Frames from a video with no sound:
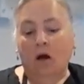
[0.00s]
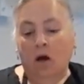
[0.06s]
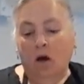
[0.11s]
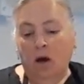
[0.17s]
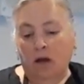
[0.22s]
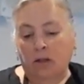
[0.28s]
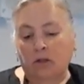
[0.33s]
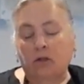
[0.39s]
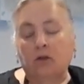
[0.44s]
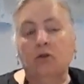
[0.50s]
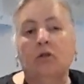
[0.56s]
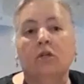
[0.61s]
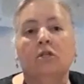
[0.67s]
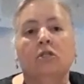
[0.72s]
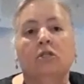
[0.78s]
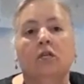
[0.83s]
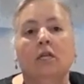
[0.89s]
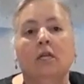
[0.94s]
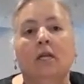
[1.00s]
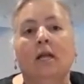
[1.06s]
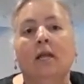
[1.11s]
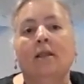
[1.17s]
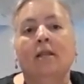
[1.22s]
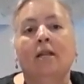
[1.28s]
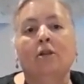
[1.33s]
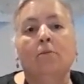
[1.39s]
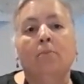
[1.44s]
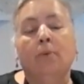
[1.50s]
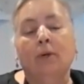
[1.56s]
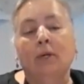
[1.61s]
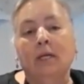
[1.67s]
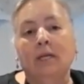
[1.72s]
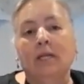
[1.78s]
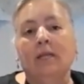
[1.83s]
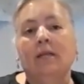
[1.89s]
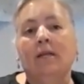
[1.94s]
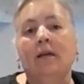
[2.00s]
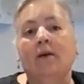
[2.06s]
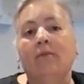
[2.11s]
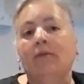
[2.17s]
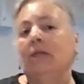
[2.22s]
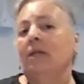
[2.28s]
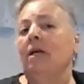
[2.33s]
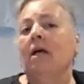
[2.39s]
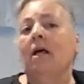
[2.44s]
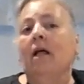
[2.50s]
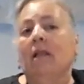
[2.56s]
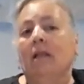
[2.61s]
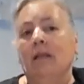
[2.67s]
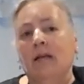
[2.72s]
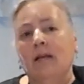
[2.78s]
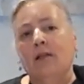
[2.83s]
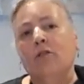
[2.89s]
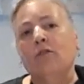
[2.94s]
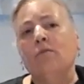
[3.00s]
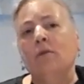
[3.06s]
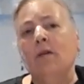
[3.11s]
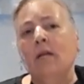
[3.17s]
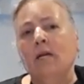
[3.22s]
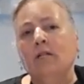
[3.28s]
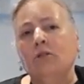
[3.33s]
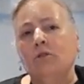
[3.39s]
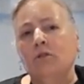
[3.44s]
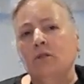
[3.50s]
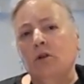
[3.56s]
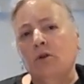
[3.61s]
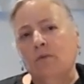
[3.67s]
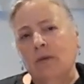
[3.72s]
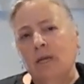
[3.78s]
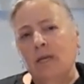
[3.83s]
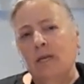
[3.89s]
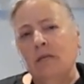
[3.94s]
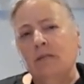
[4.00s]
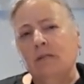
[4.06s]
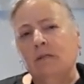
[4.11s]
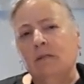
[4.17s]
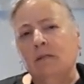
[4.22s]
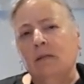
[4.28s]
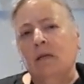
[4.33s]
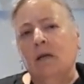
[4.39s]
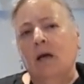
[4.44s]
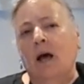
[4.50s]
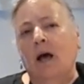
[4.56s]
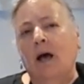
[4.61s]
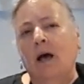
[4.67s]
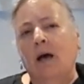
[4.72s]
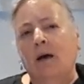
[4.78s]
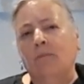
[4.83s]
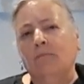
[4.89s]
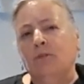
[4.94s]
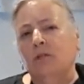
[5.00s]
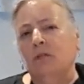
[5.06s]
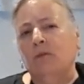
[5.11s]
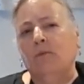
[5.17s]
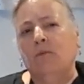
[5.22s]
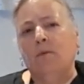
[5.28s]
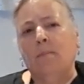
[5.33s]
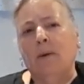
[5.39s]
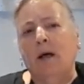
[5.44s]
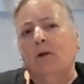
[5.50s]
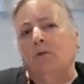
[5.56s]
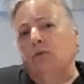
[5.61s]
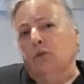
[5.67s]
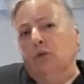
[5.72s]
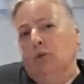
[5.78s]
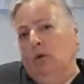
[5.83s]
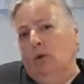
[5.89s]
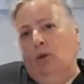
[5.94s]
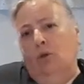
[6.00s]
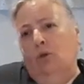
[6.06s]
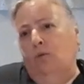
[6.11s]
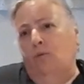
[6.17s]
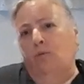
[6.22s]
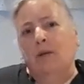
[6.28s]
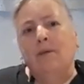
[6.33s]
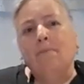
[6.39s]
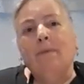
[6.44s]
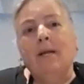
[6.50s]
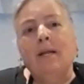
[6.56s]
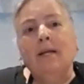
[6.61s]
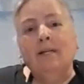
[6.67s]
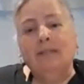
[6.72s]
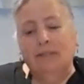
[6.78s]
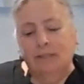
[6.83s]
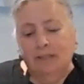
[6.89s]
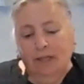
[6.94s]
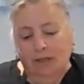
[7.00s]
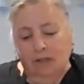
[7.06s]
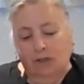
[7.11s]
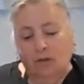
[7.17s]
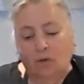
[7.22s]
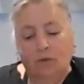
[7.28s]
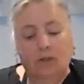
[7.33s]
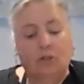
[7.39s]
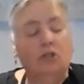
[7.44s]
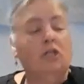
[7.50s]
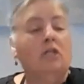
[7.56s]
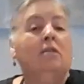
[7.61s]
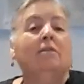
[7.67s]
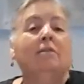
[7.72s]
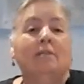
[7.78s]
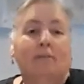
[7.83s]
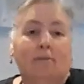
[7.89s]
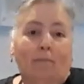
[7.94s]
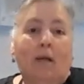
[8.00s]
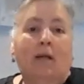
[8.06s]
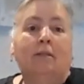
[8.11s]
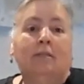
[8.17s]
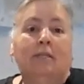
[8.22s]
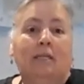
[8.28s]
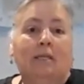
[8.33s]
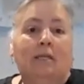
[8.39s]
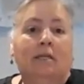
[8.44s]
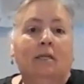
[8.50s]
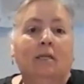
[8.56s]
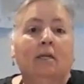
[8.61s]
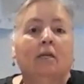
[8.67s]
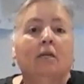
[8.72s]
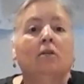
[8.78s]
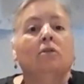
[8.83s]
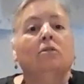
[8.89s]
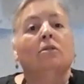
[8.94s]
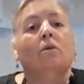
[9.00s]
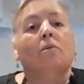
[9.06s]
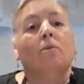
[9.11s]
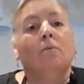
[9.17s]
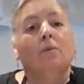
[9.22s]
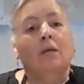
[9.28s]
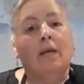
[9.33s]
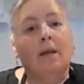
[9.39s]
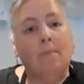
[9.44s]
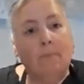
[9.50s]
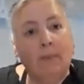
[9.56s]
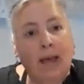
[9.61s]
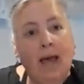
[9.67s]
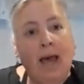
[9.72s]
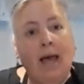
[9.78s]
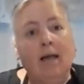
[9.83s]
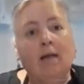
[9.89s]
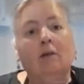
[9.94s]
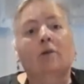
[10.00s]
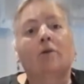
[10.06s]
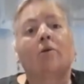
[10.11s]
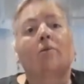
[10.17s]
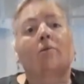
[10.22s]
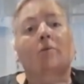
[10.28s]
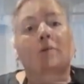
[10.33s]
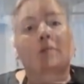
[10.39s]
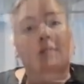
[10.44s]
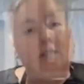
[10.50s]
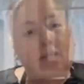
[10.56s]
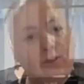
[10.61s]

on the cookie sheet and then you put it in the oven like at 300 degrees um, just for about three minutes so the cheese is melted. So when we come back, we'll see